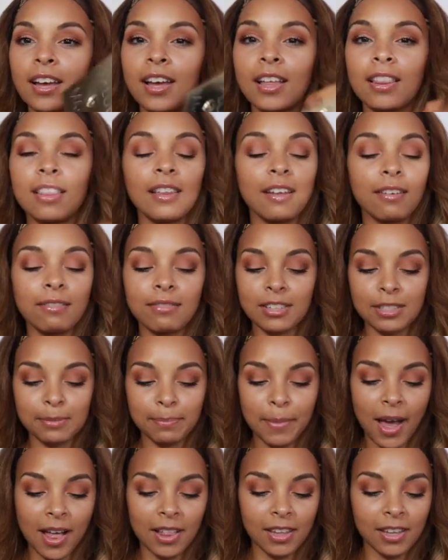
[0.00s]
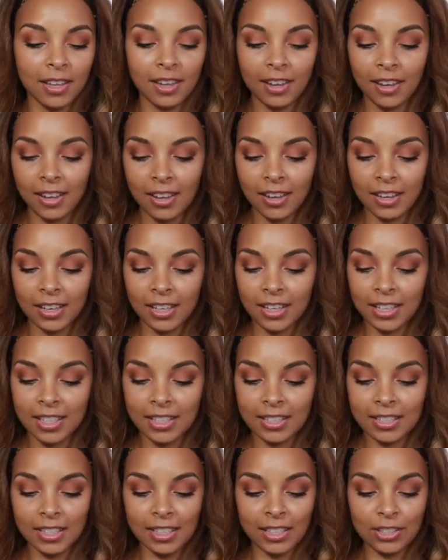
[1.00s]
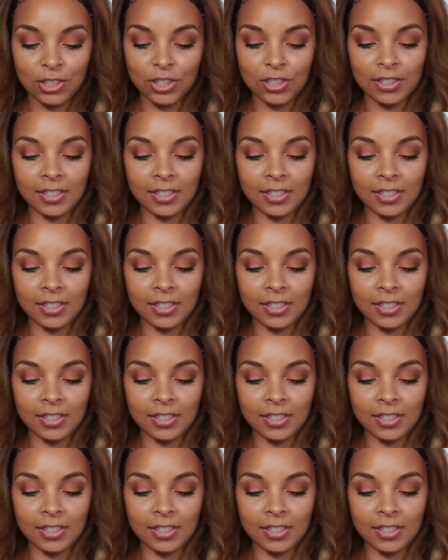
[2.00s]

I love this palette because it